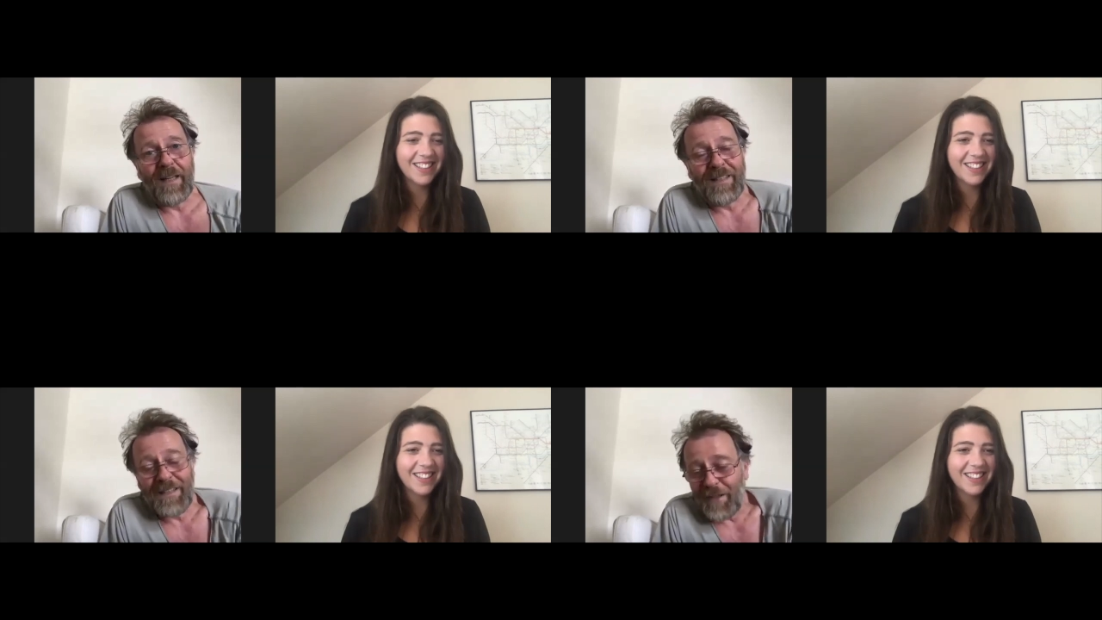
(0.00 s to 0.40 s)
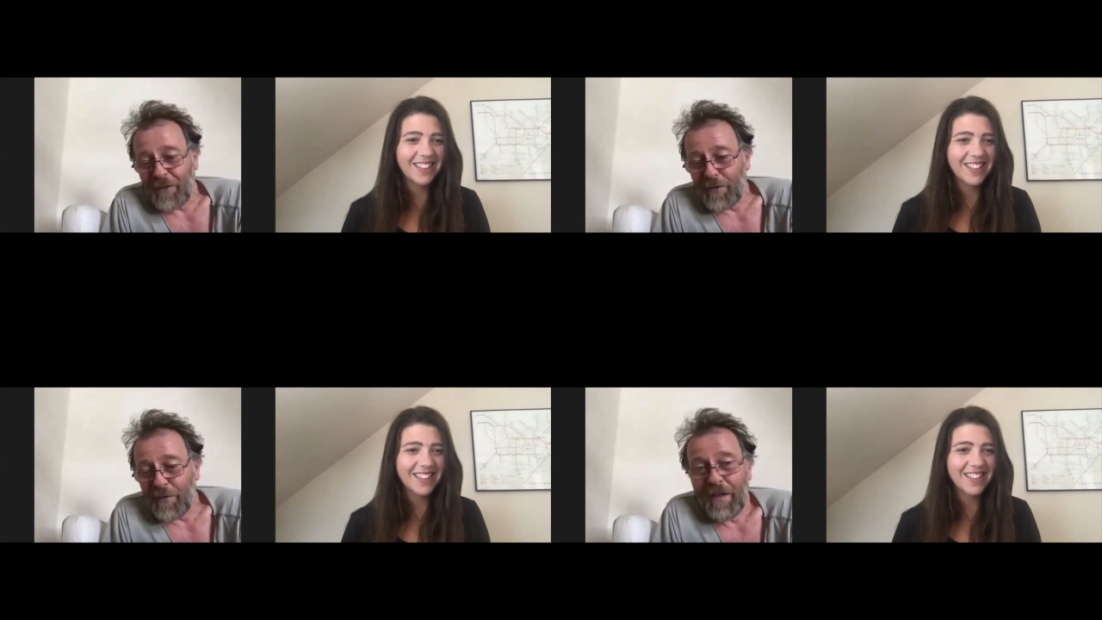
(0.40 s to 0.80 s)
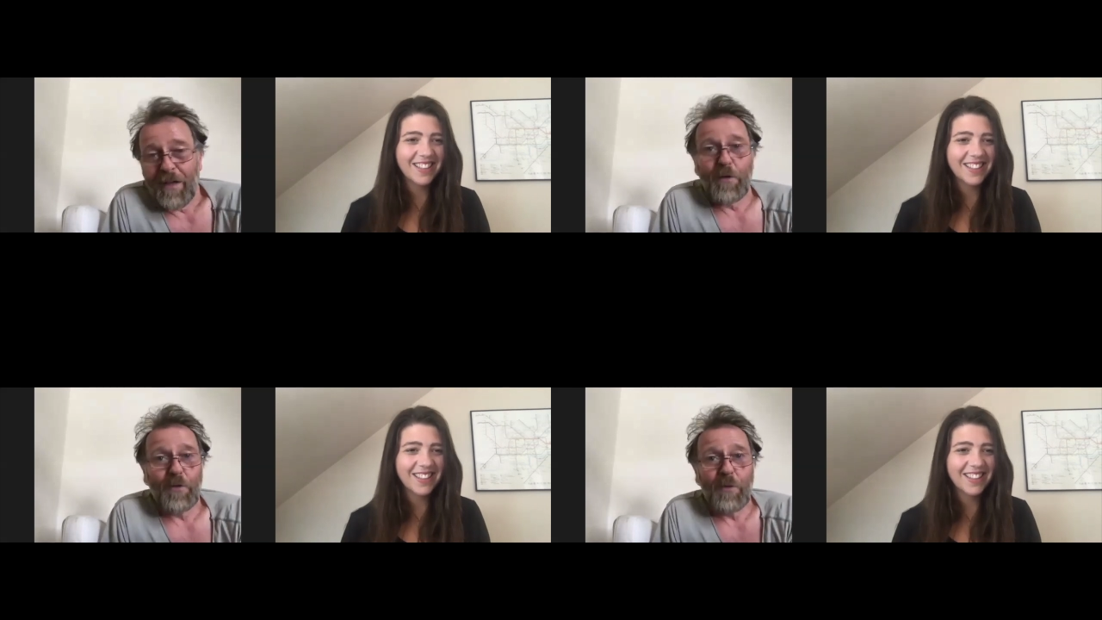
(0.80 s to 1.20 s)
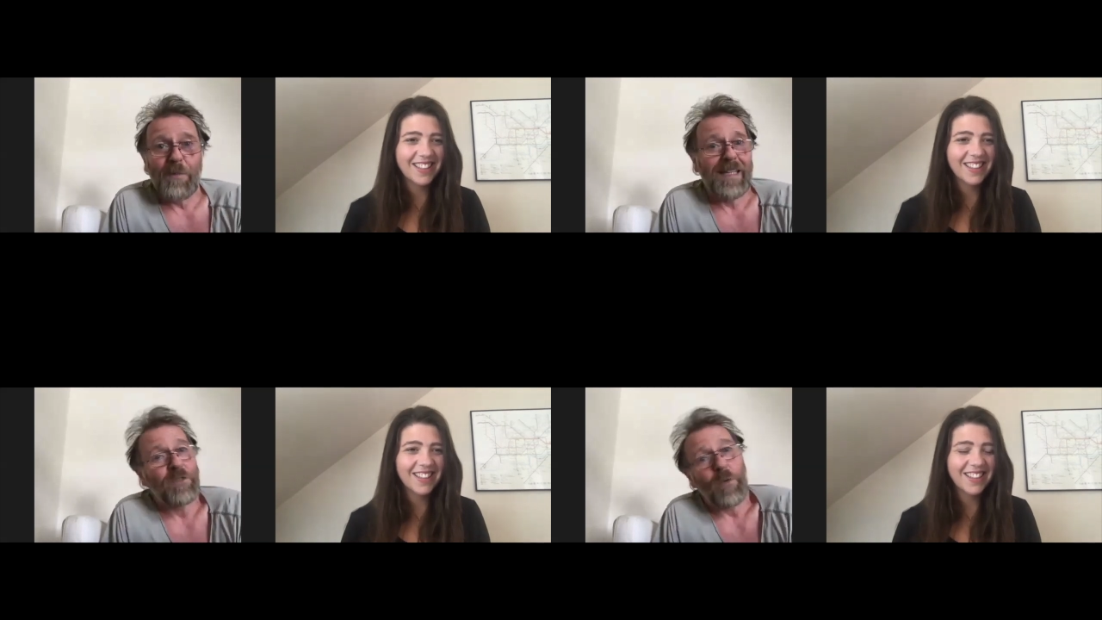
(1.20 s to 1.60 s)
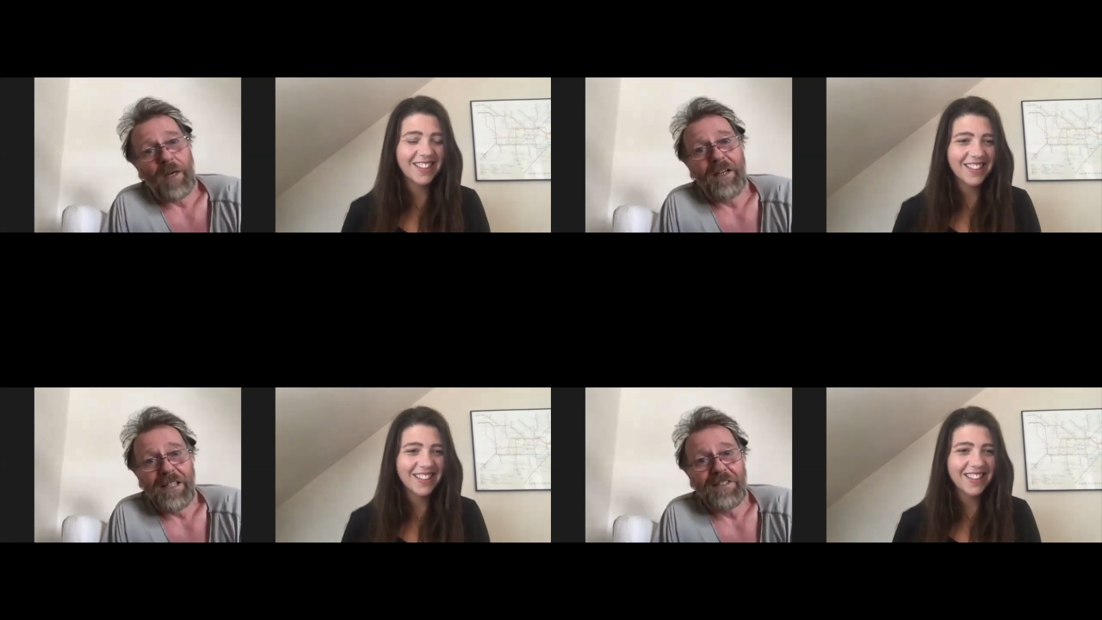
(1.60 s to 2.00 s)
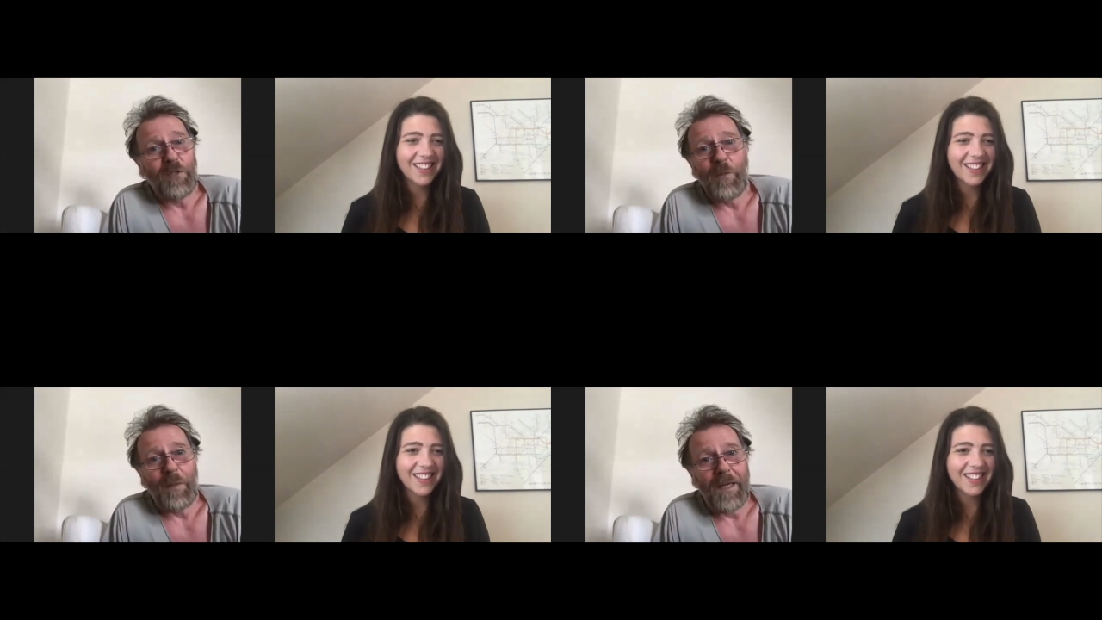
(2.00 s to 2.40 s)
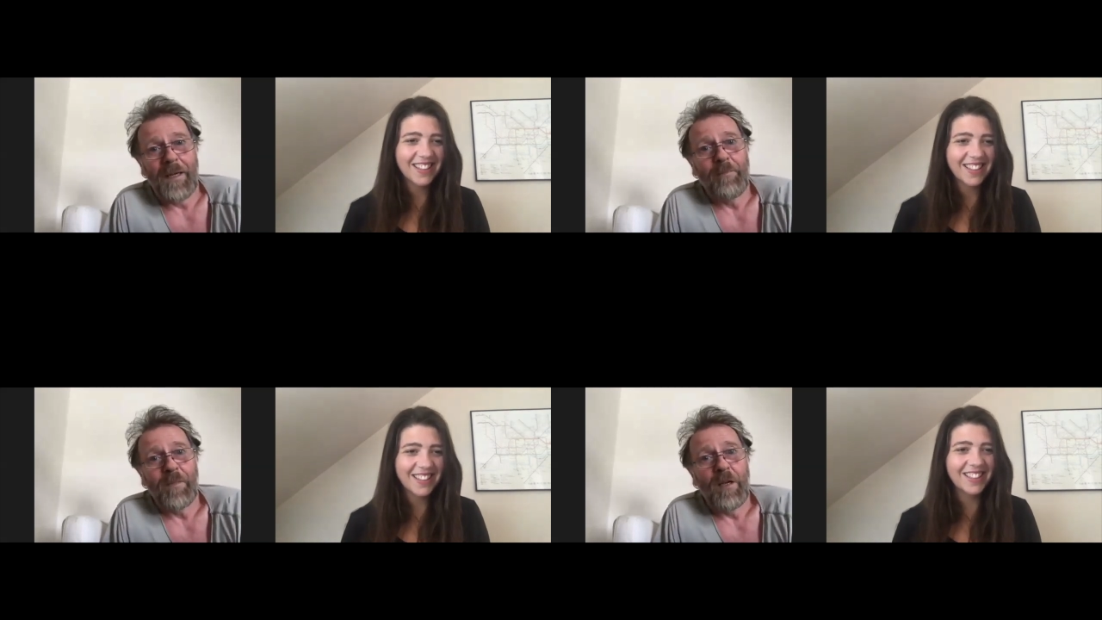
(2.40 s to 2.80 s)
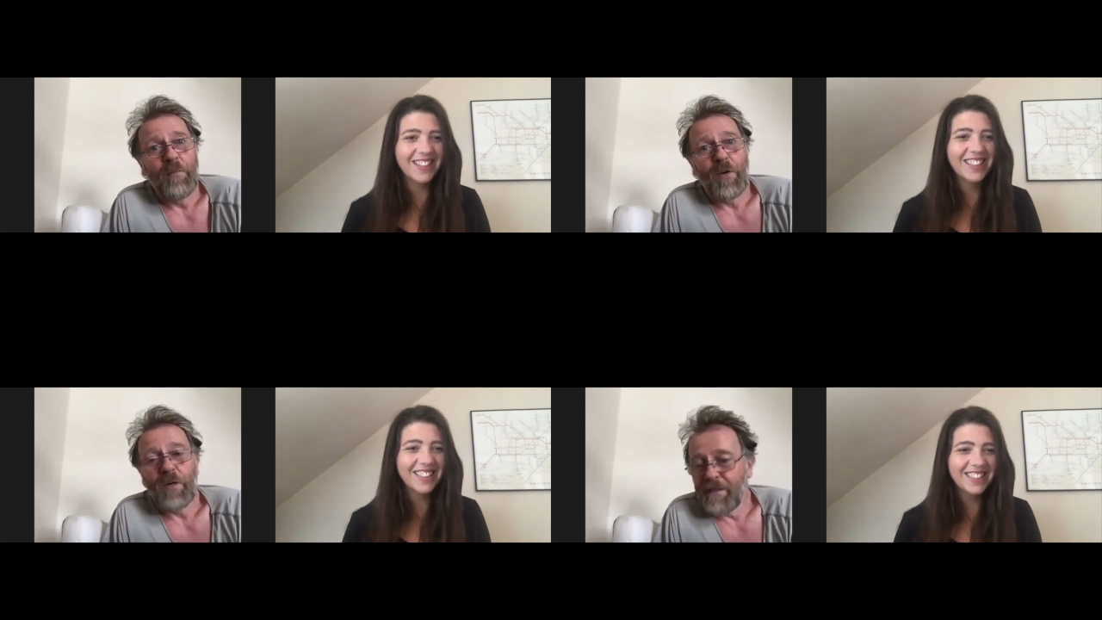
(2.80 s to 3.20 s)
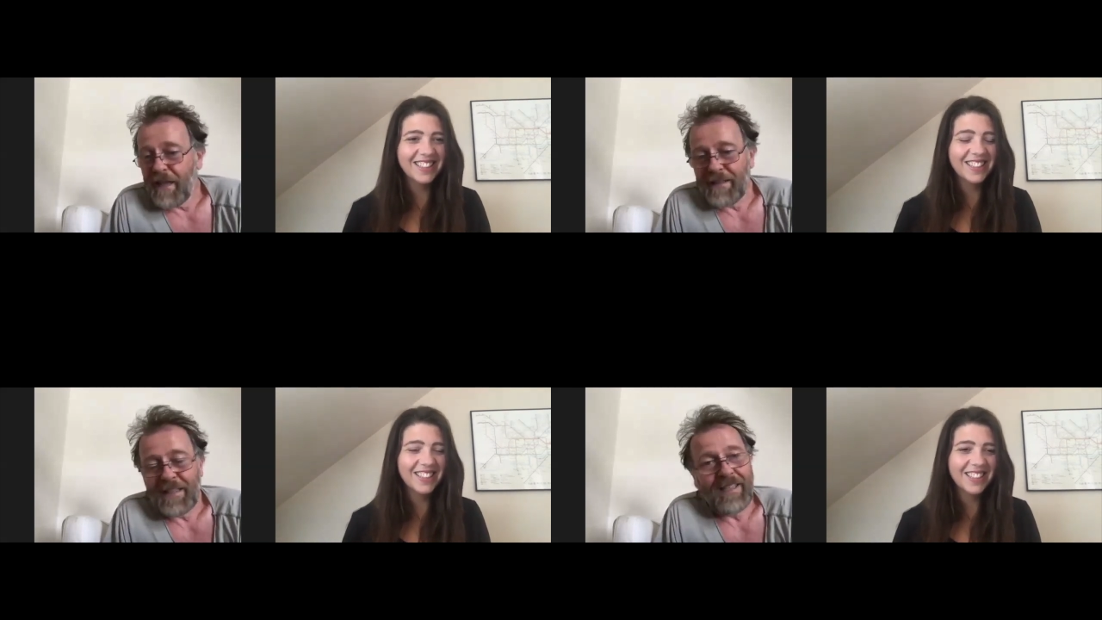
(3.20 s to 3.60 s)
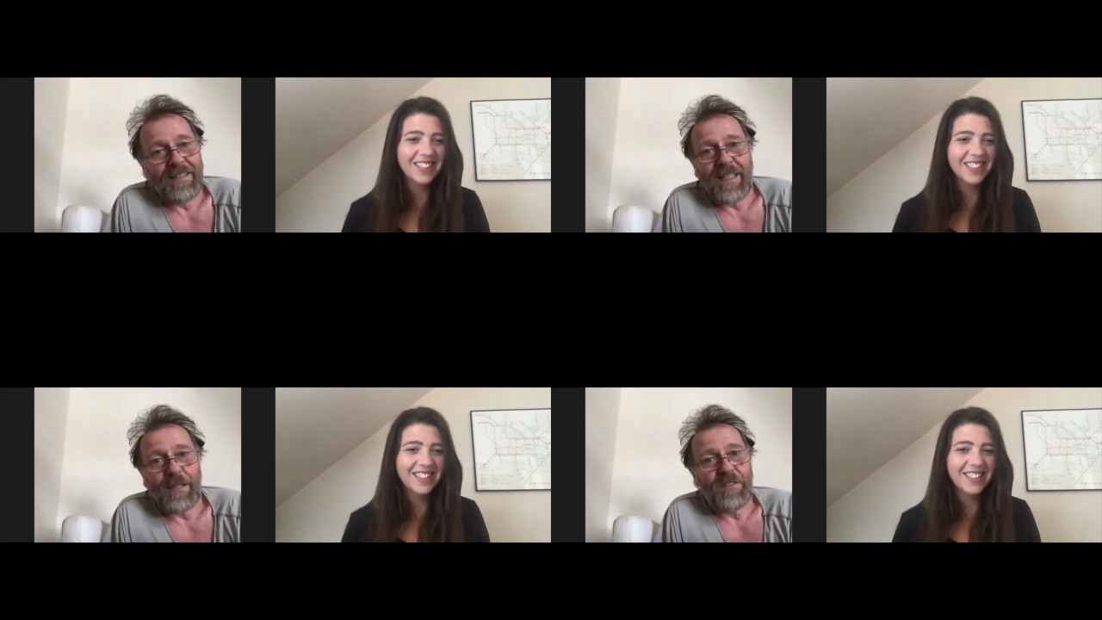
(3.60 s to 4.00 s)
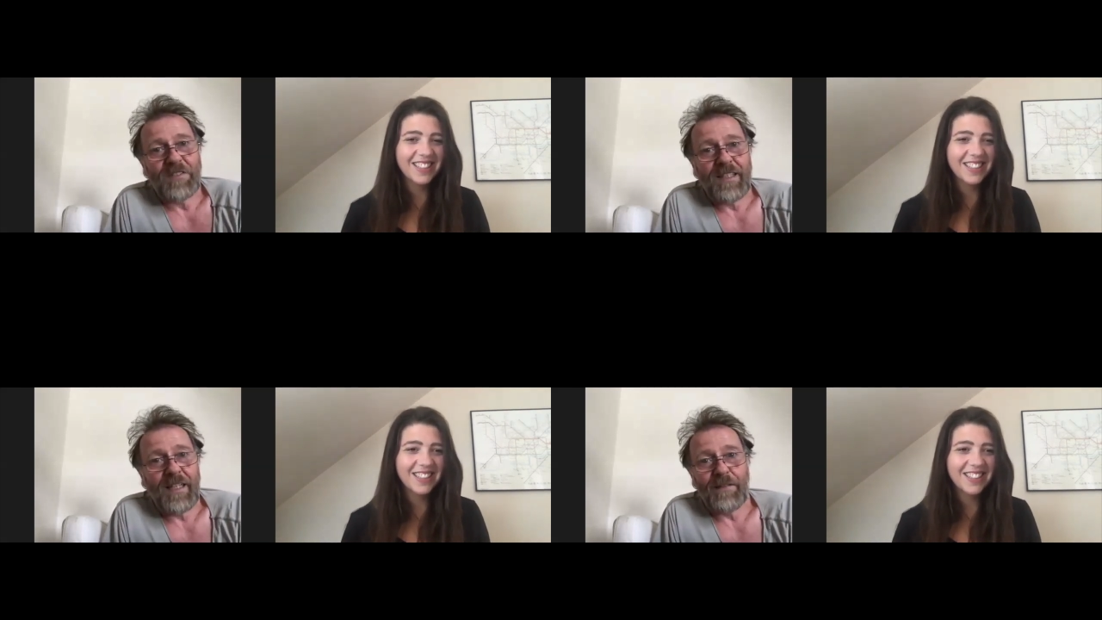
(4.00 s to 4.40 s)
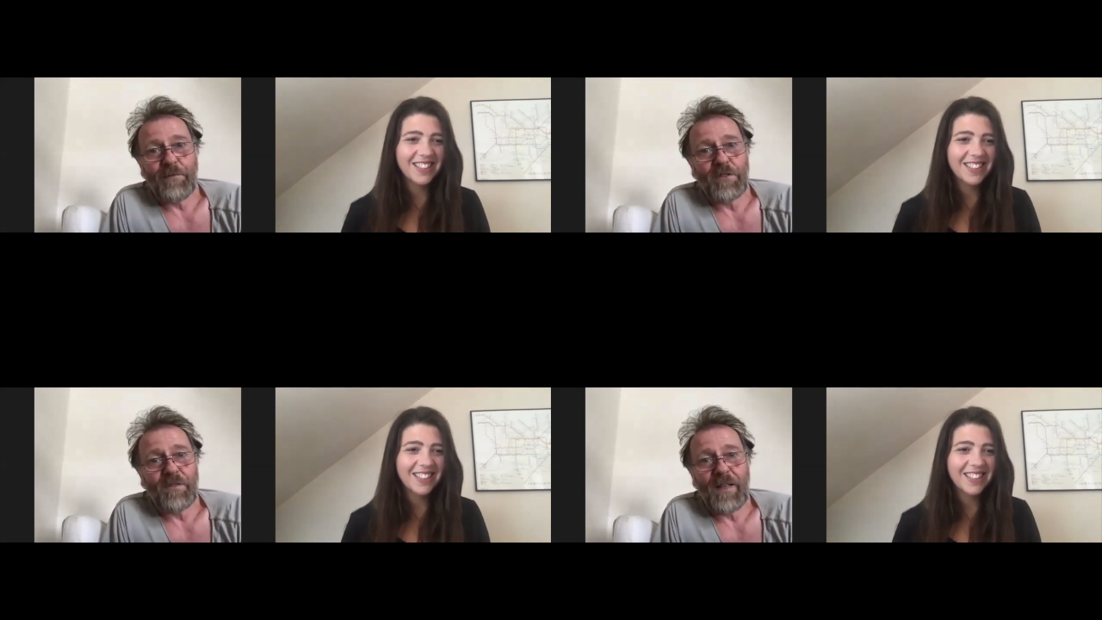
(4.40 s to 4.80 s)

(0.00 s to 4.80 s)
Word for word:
Speaker 1: who, normally is quite nice normally, but getting, getting to sit down in front of that